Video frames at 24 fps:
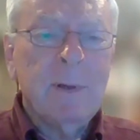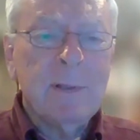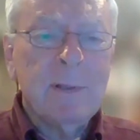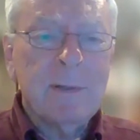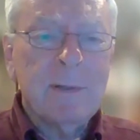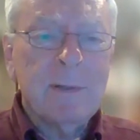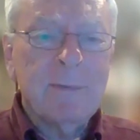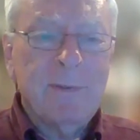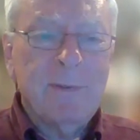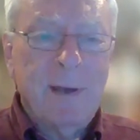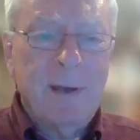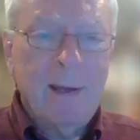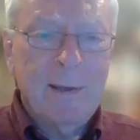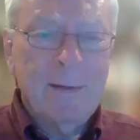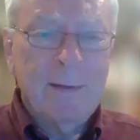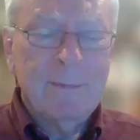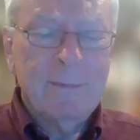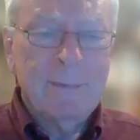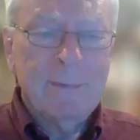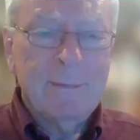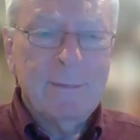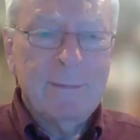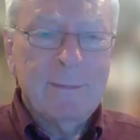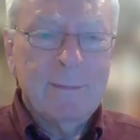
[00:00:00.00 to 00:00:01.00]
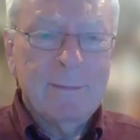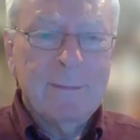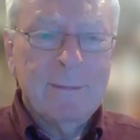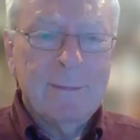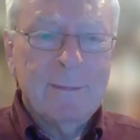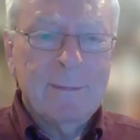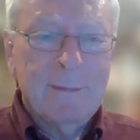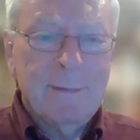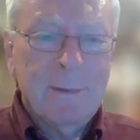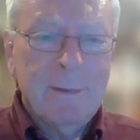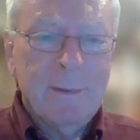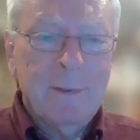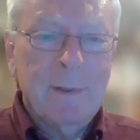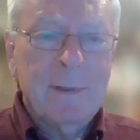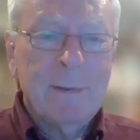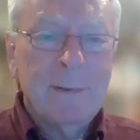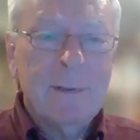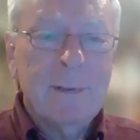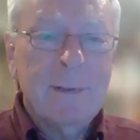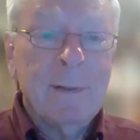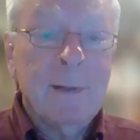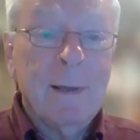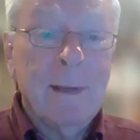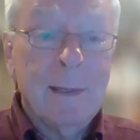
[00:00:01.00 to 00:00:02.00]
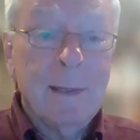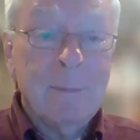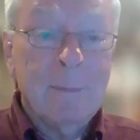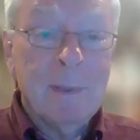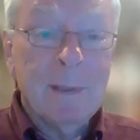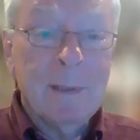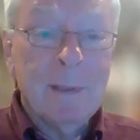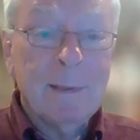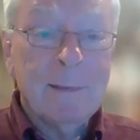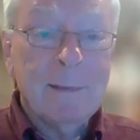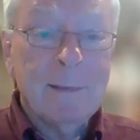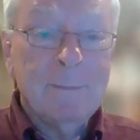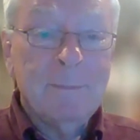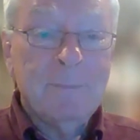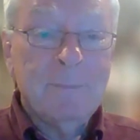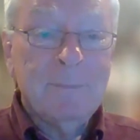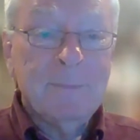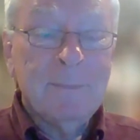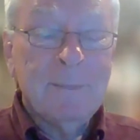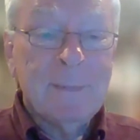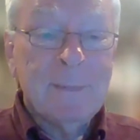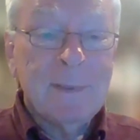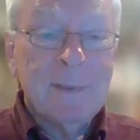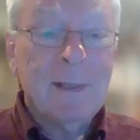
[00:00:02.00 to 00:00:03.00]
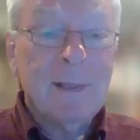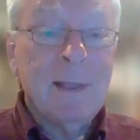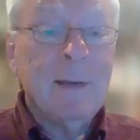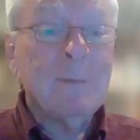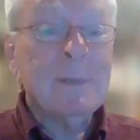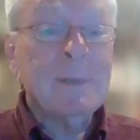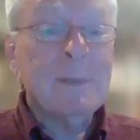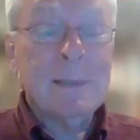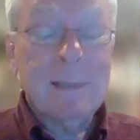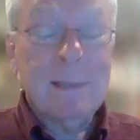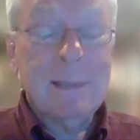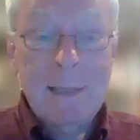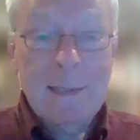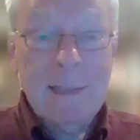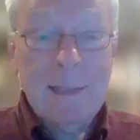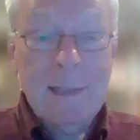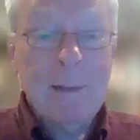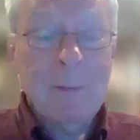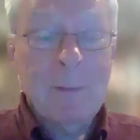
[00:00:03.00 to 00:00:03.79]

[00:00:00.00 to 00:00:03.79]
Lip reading: raise you 309 million. So that's